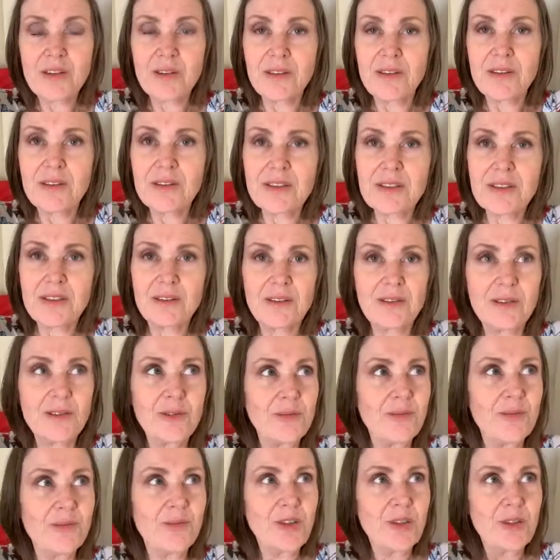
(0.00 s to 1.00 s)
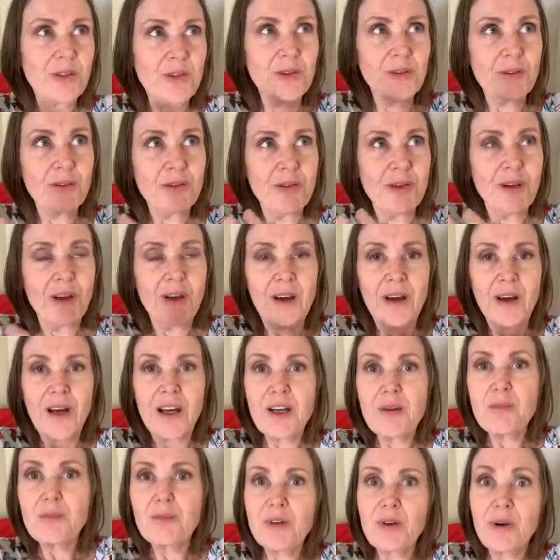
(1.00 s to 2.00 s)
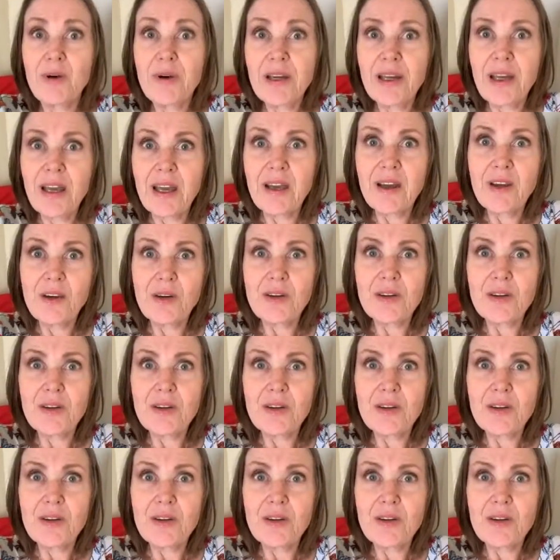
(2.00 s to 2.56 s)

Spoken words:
or you're still, an employee,